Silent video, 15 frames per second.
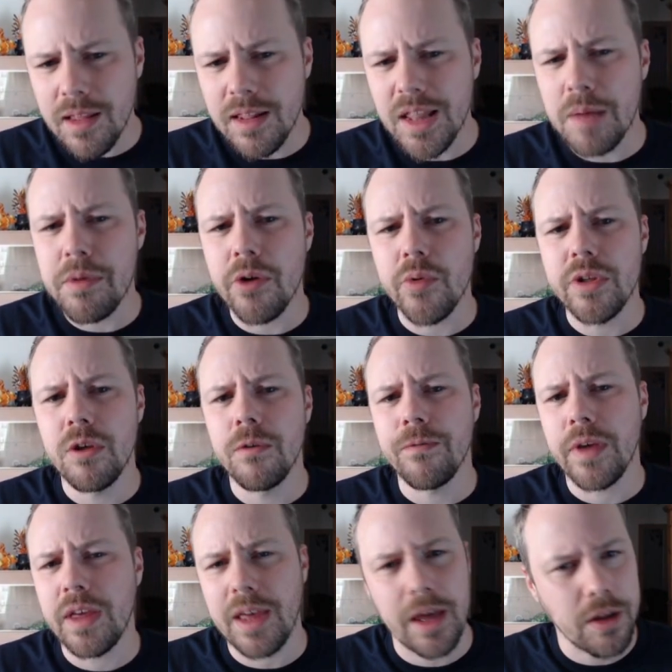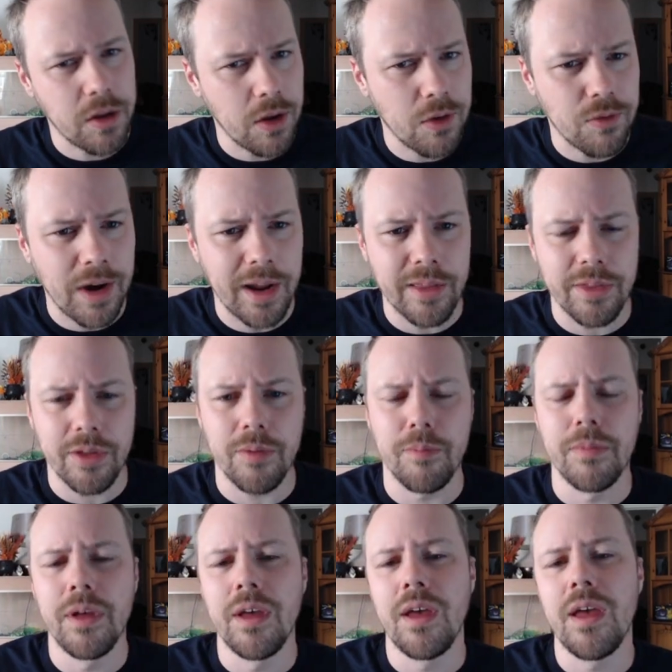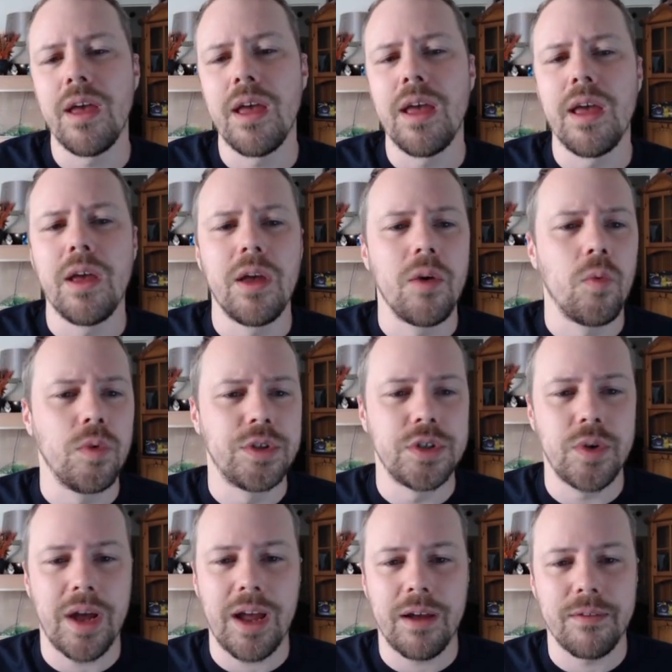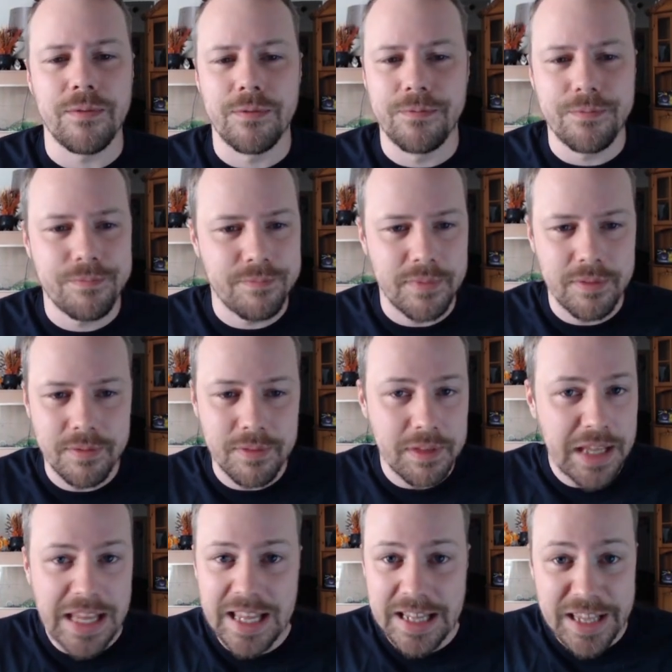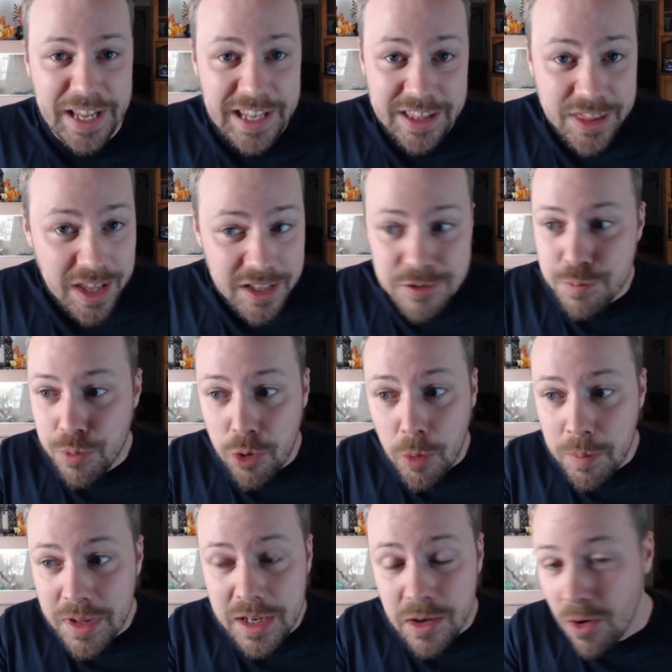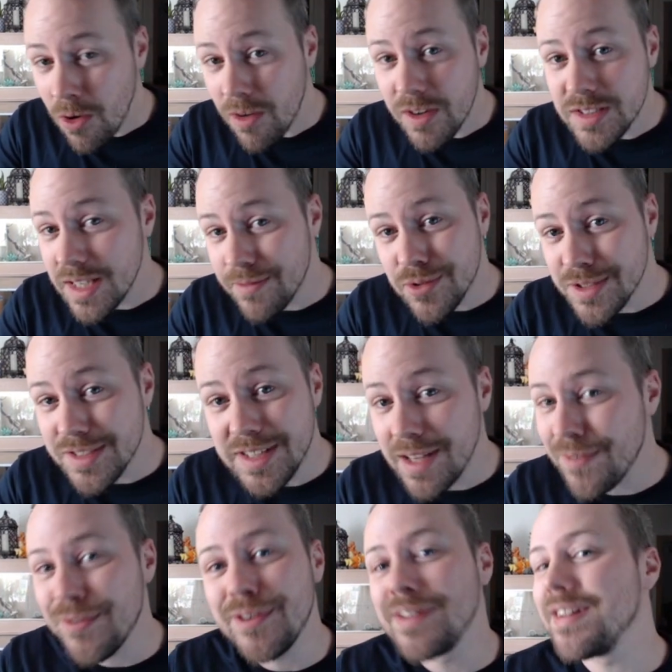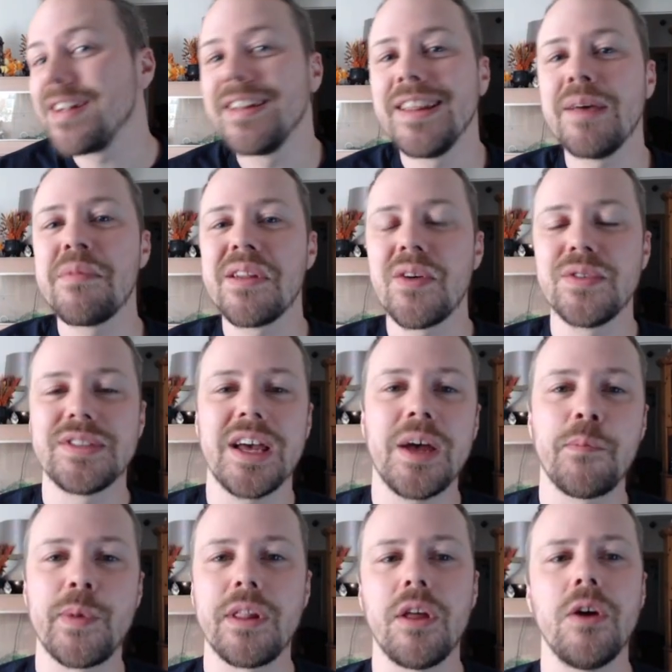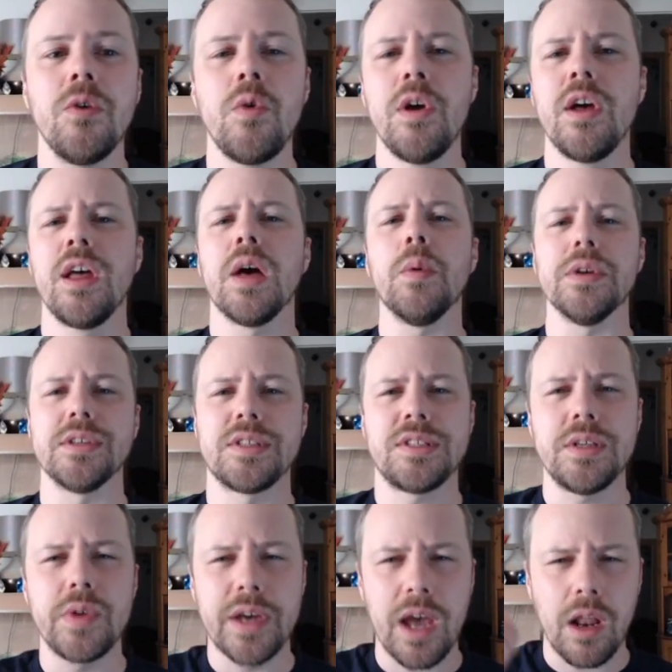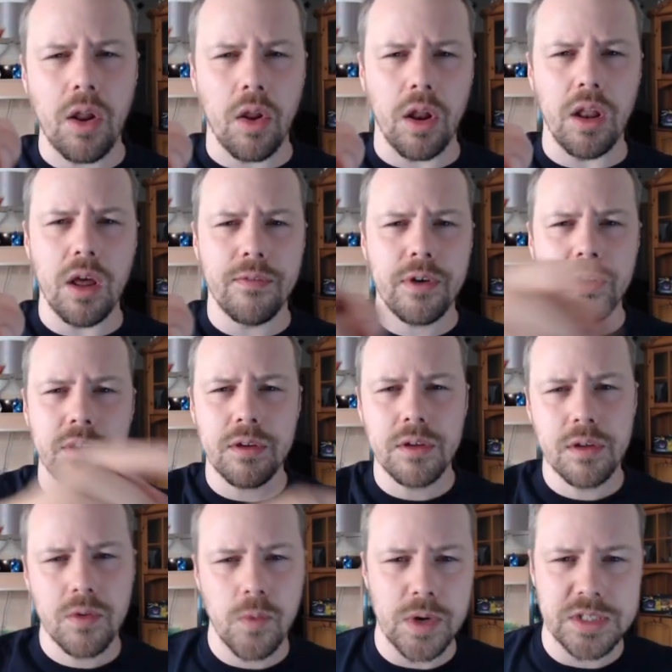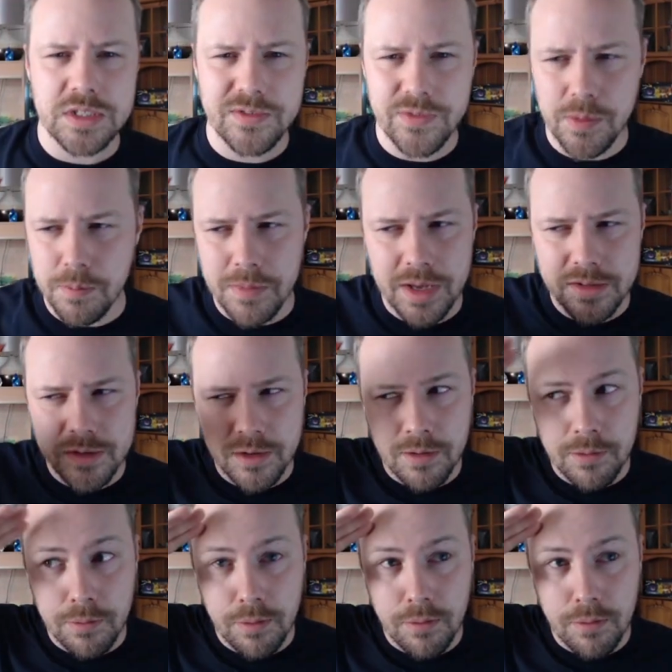Let me know what you think, how you'd rank them. Would you have it like this? Probably not, because everyone's different. Let me know down below. And we'll see you again on another Quest for Metal.